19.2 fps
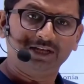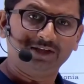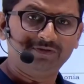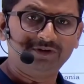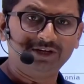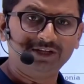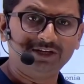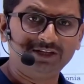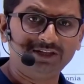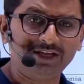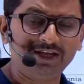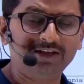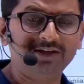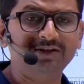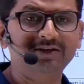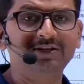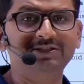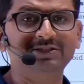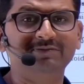Typhoid enide,
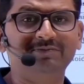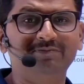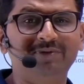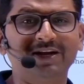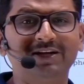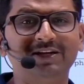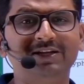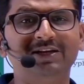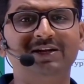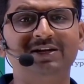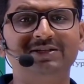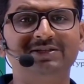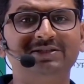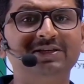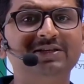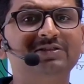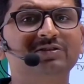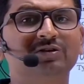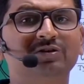it is a bacterial
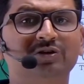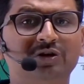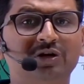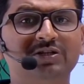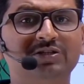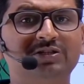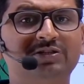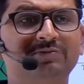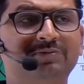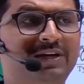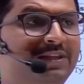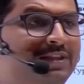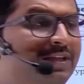disease caused